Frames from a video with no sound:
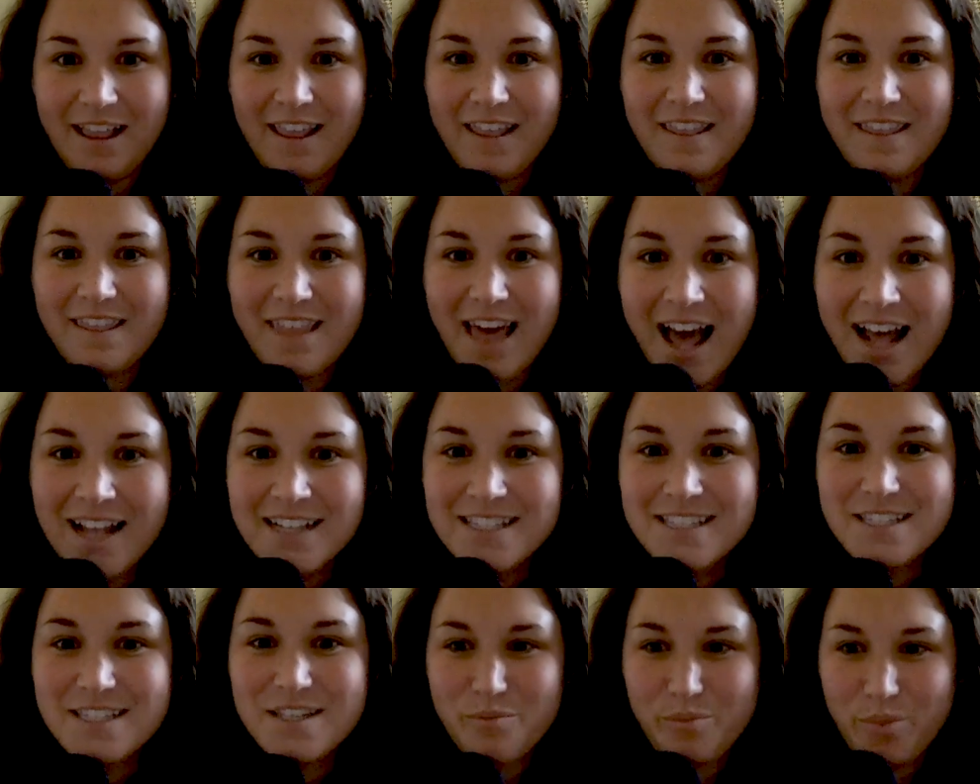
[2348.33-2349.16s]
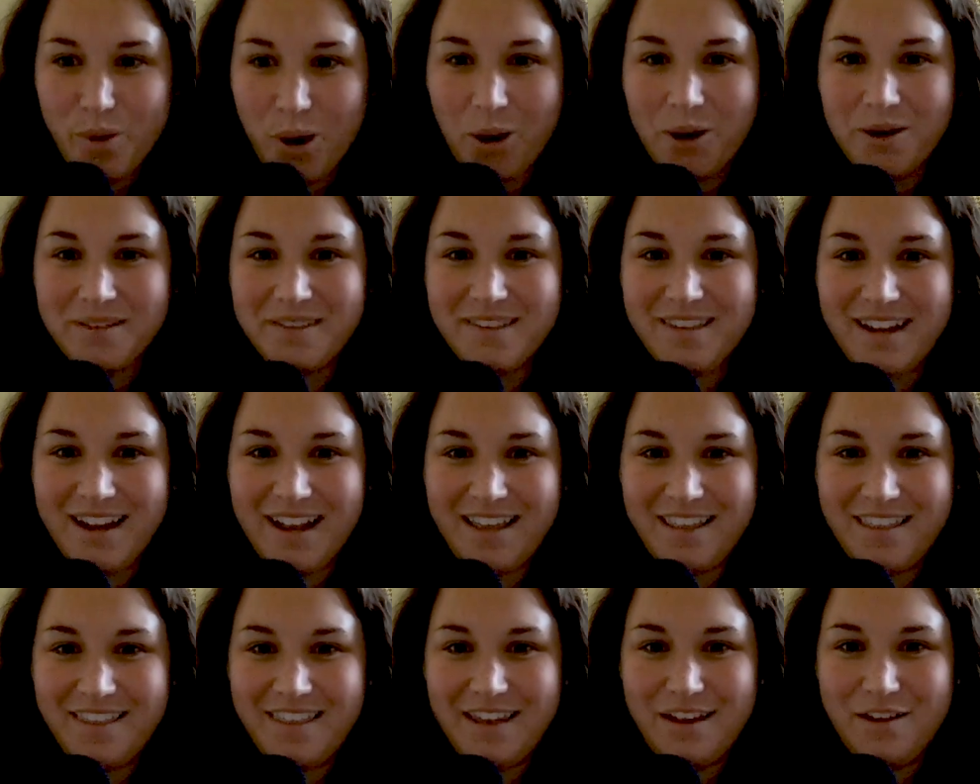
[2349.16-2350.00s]
That's the part that I
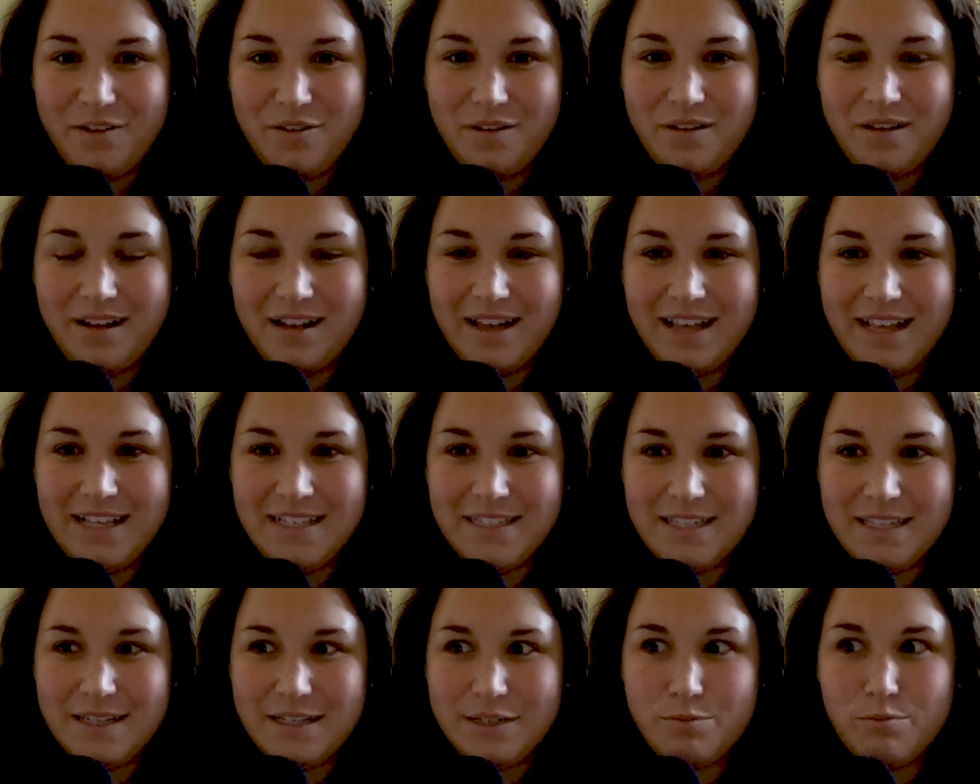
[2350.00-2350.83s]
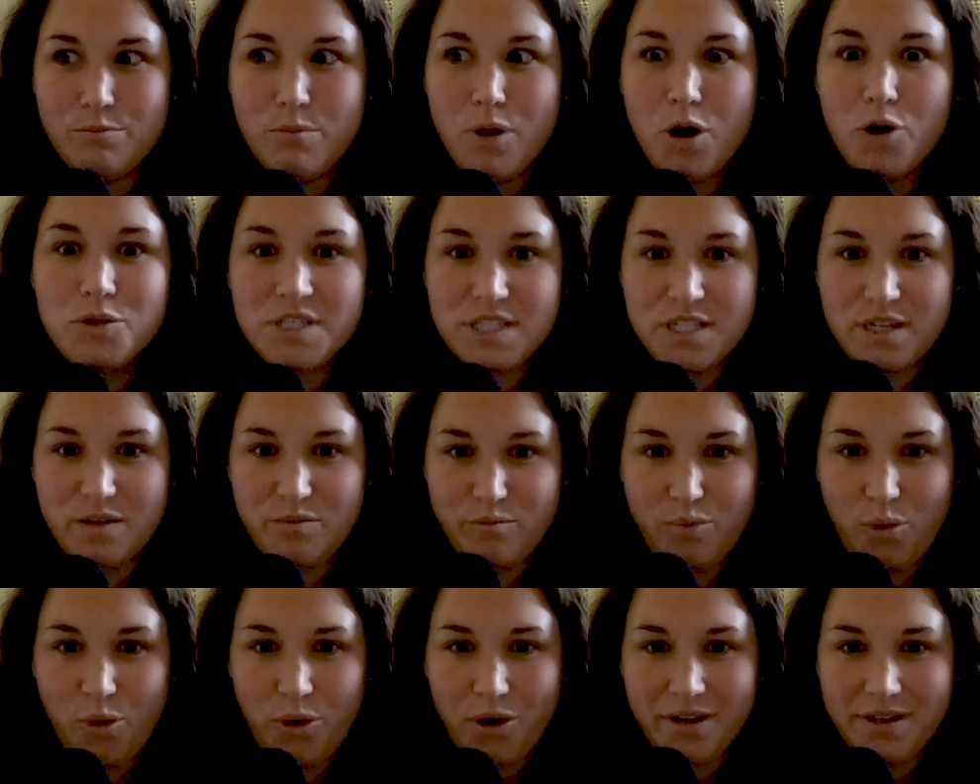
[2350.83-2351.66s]
think is most
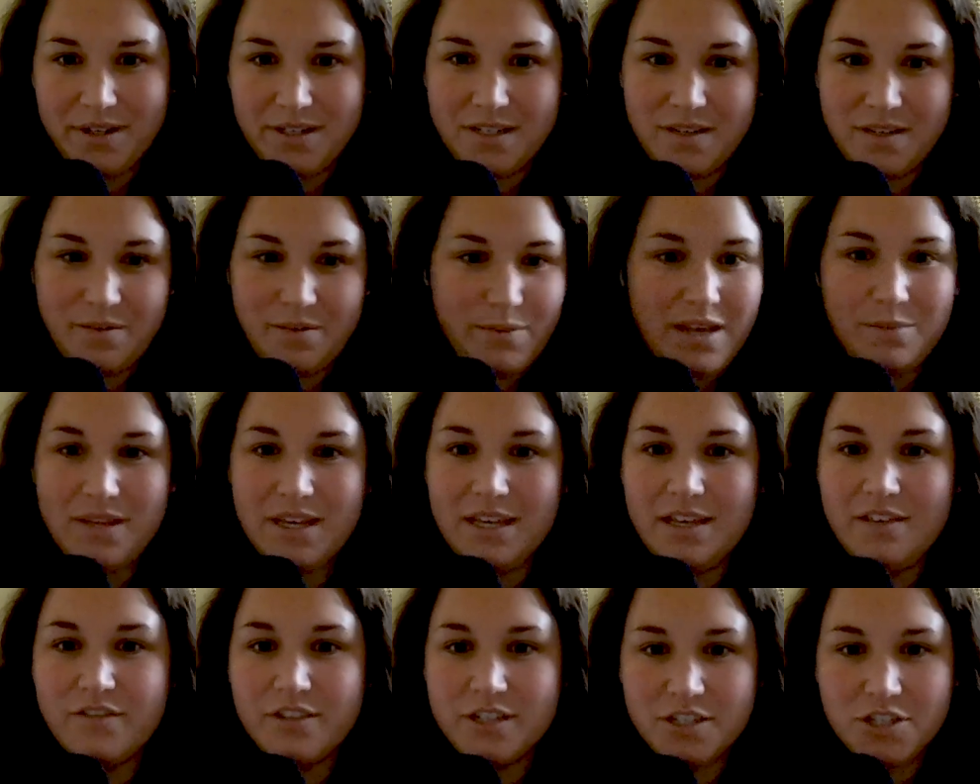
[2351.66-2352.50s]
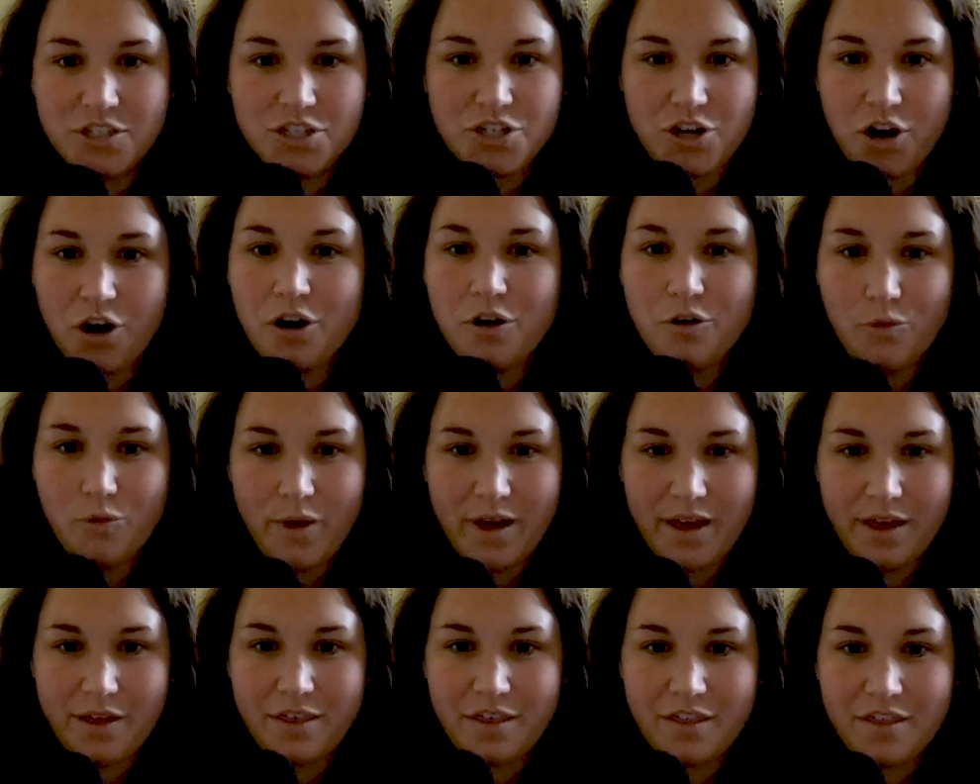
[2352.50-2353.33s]
important to maybe even start with